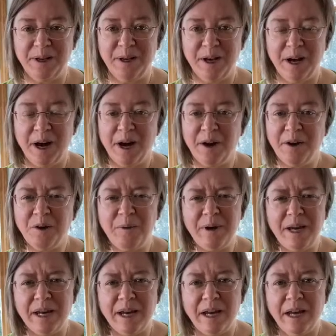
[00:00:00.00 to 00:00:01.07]
How do
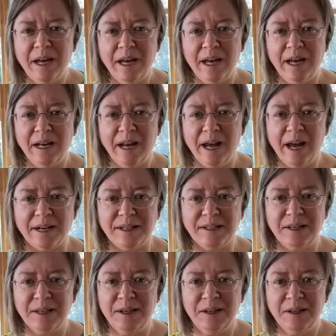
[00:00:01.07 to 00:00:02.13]
we enact
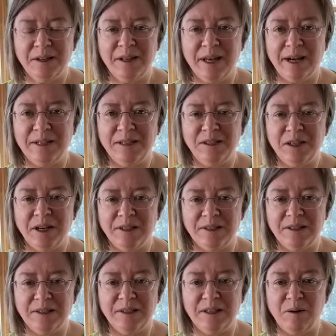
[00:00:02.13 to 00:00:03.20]
that
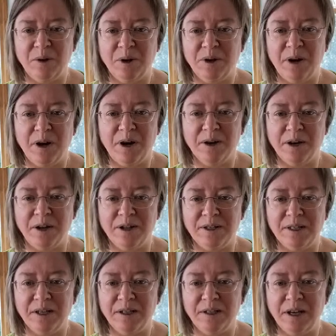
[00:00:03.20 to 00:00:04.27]
justice that we're called on
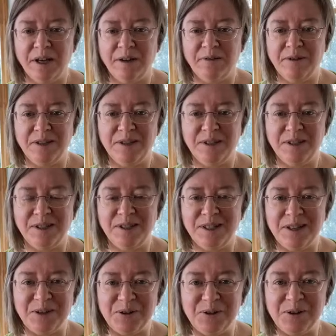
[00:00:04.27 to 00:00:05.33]
to live and to
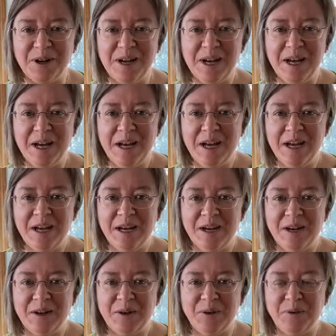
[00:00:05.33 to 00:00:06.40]
do
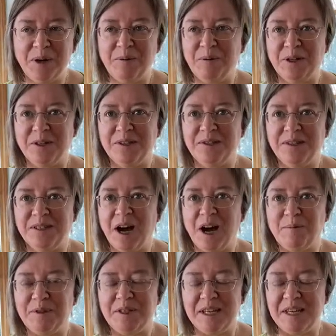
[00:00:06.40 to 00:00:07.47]
when we're
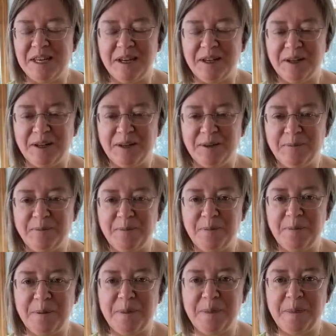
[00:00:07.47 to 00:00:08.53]
stopped here?
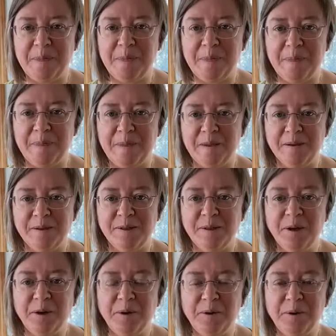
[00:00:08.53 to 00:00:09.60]

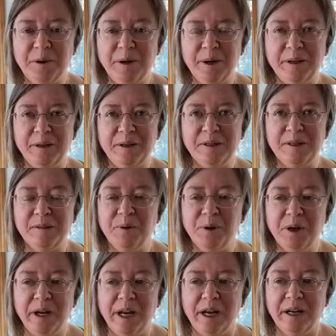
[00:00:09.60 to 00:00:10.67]
So this
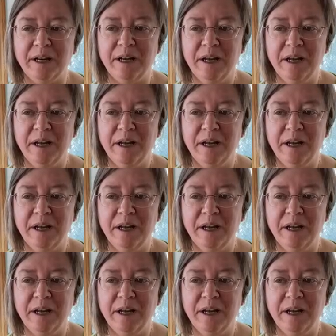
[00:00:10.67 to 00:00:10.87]
morning,